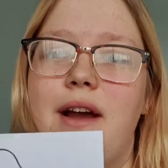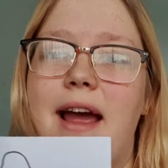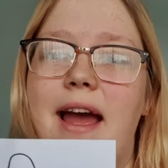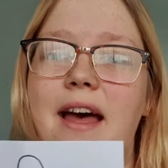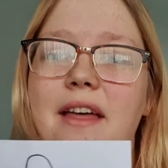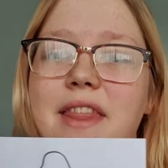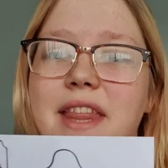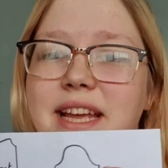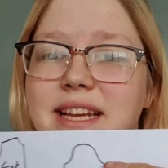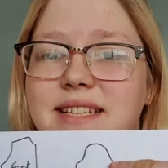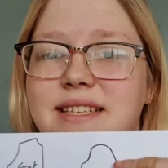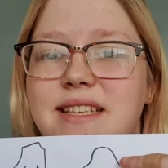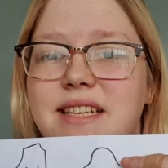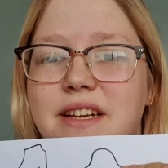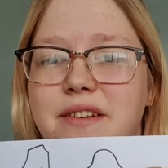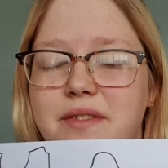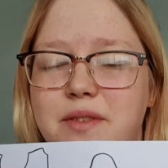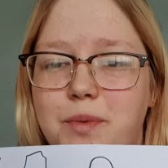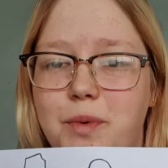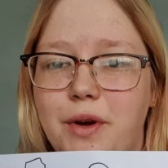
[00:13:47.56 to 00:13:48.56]
how these
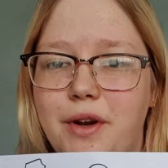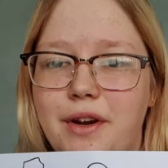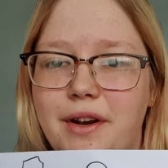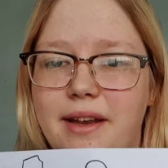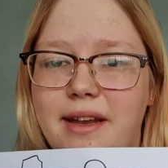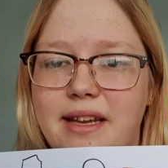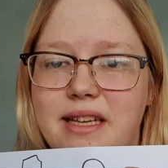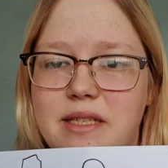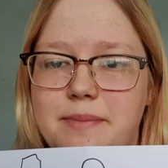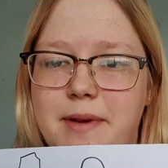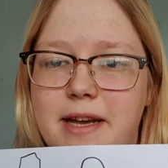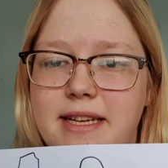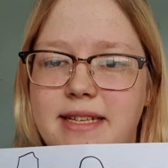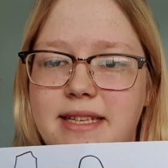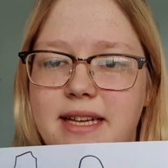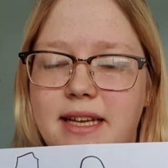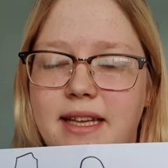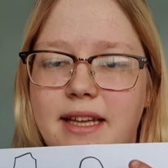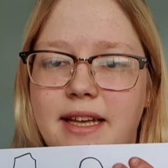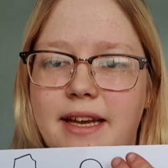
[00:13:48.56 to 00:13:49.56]
sleeves work is
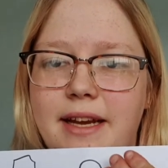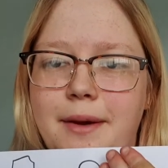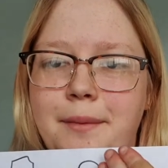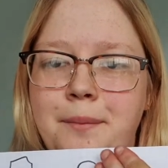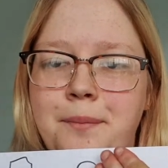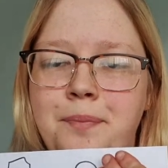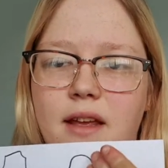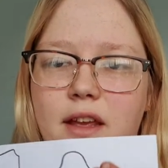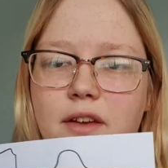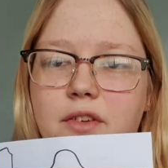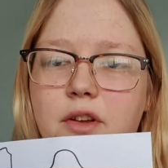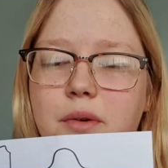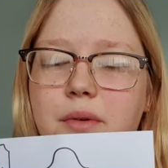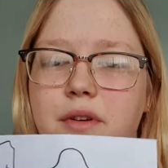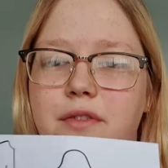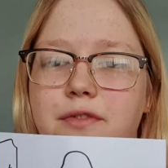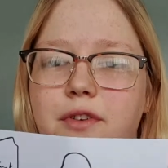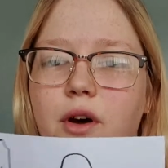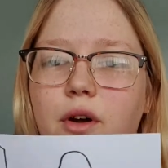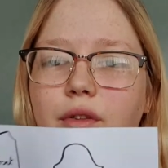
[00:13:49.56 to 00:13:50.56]
basically, if you were
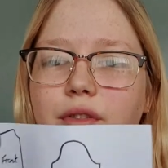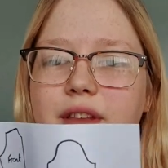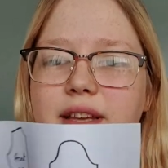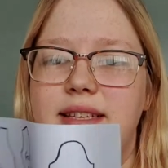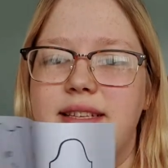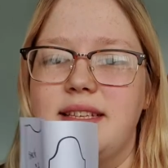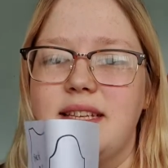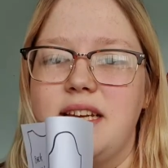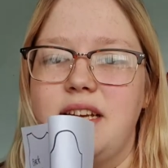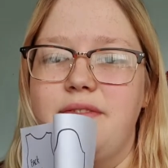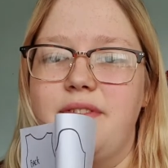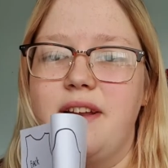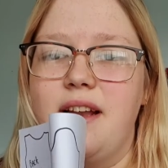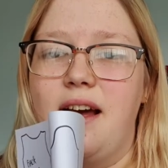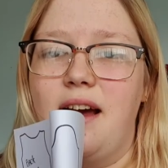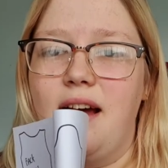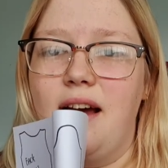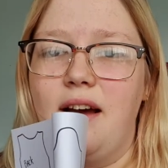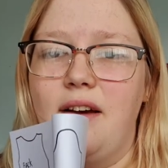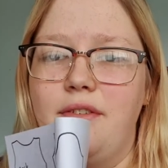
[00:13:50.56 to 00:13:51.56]
to fold this sleeve in
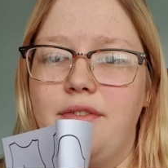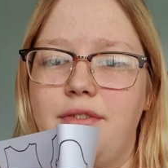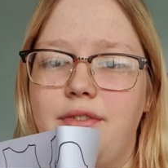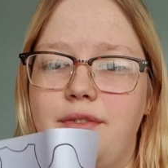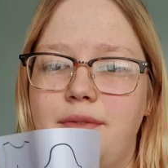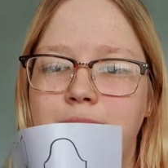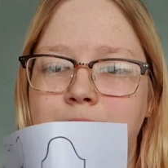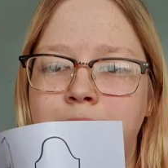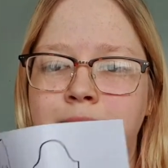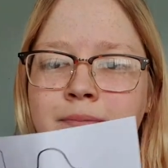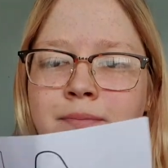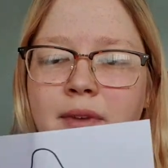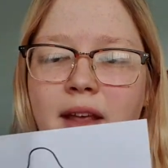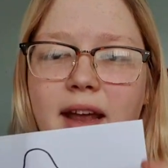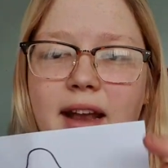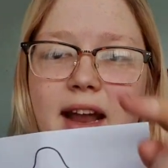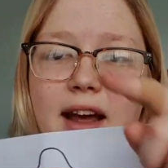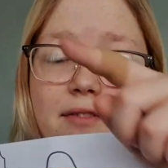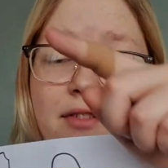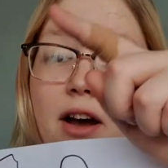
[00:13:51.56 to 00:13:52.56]
half,
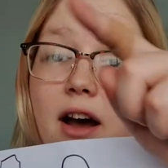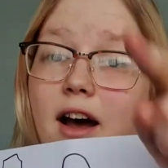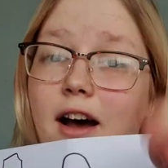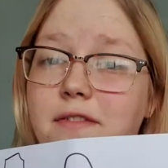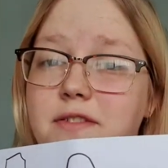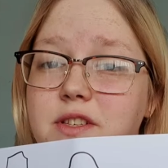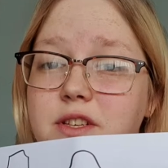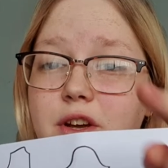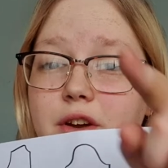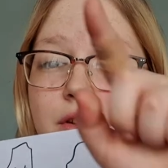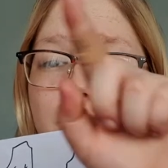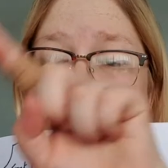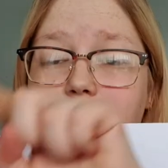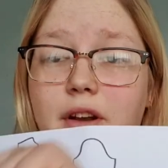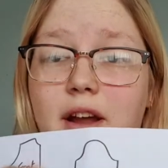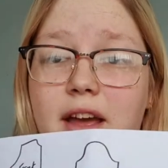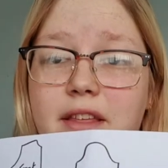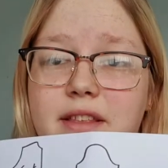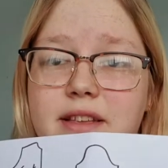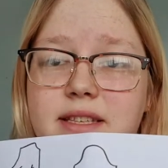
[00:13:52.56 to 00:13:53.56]
and have a half circle on
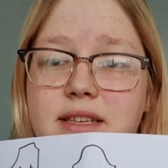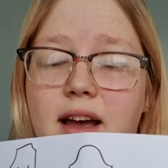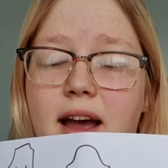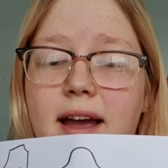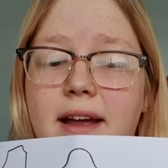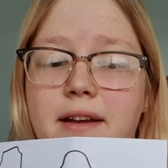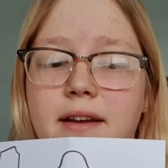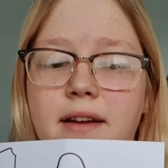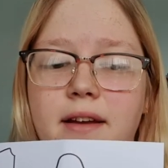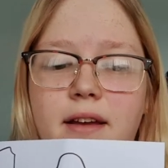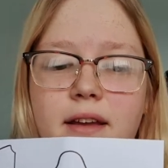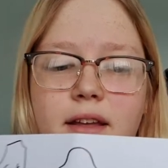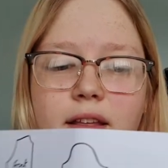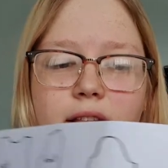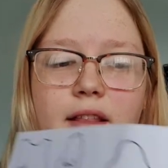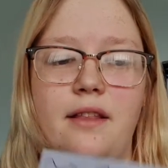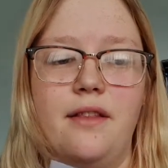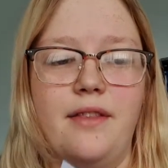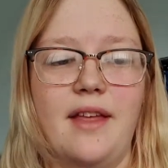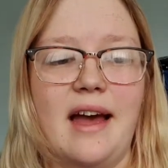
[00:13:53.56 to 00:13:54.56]
either side,
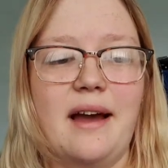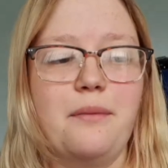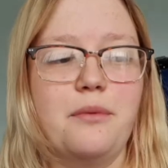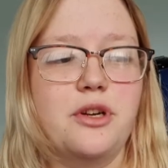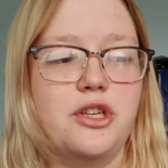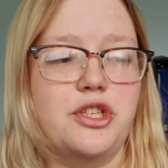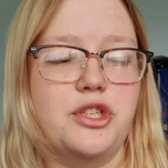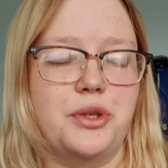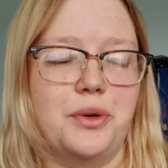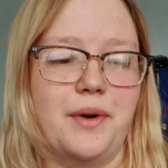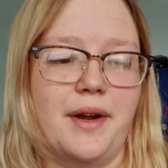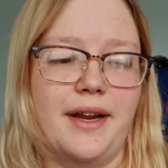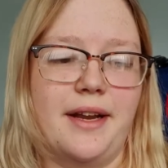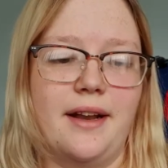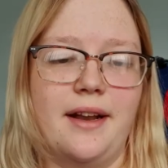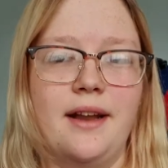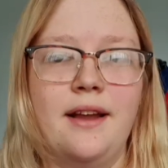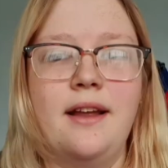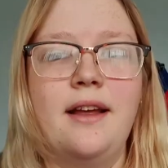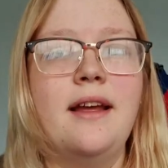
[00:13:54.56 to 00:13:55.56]
that would join
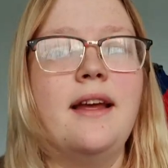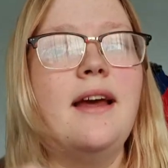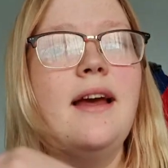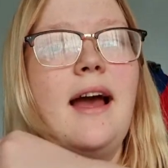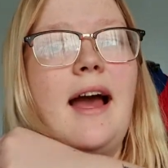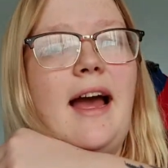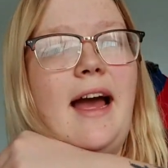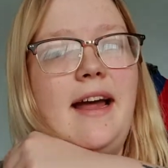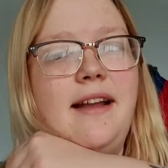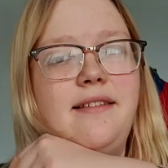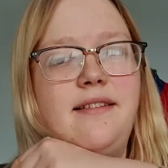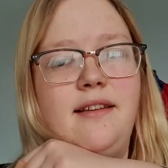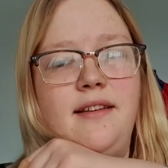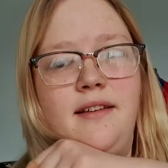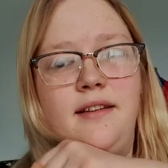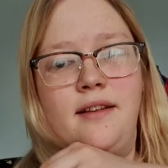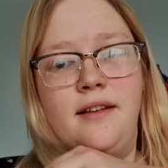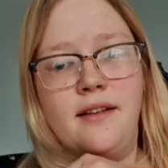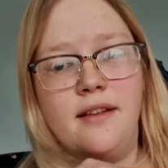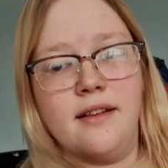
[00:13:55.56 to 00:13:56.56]
at
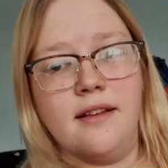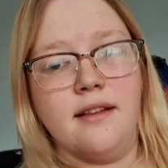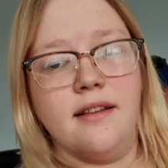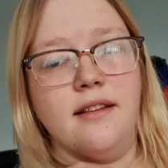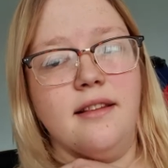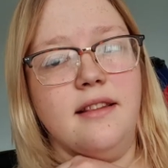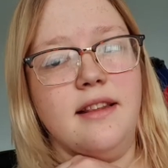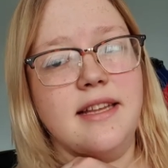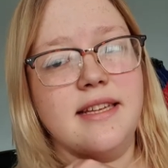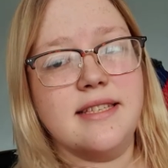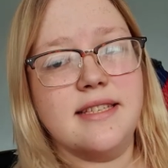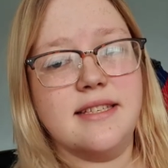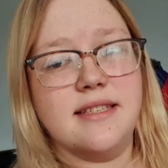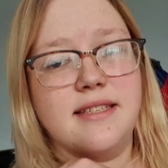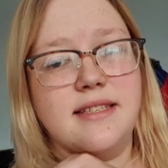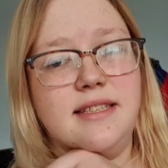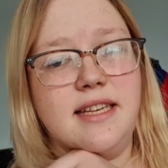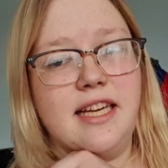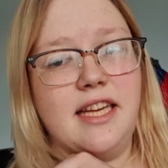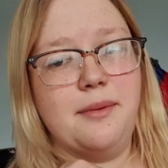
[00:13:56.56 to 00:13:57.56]
this
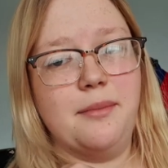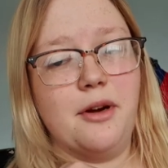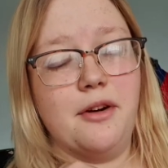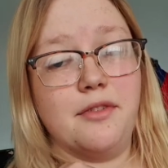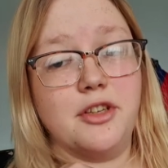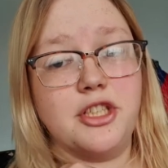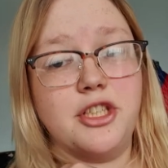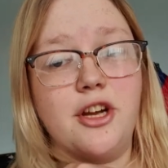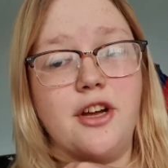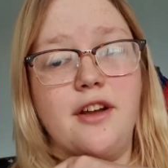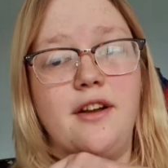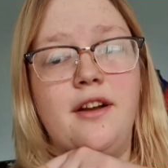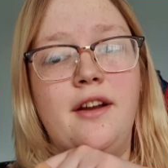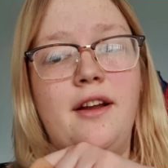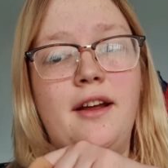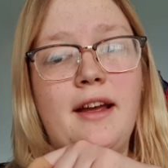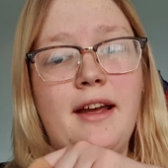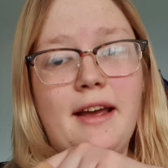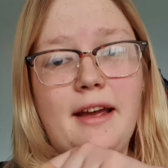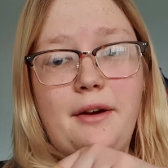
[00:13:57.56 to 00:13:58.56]
seam of a shirt.
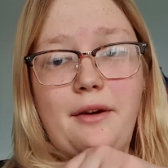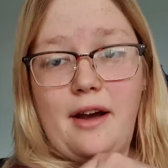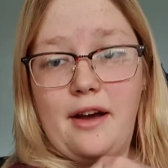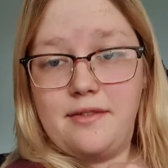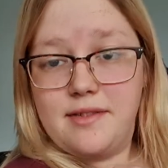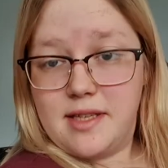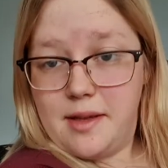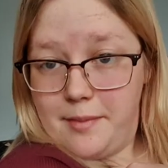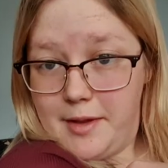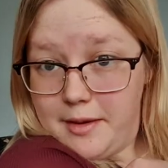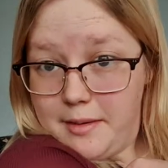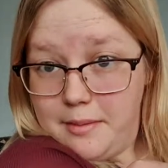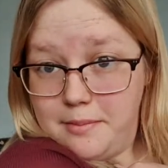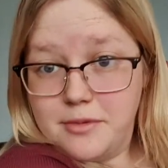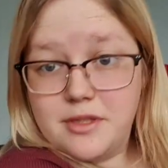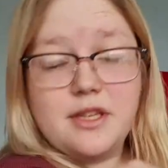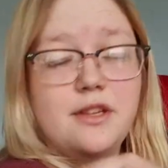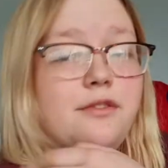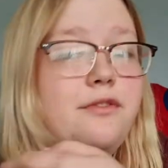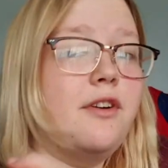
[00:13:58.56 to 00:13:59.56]
It'll have some that
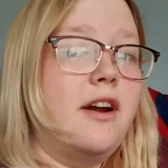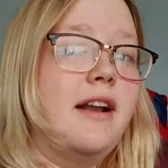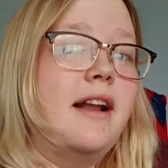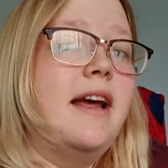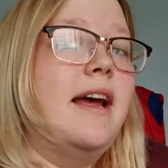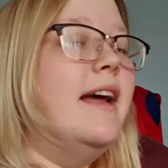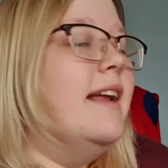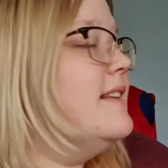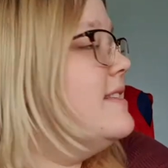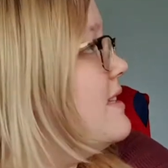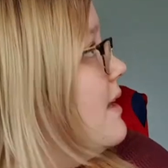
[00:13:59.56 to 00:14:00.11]
comes to the front and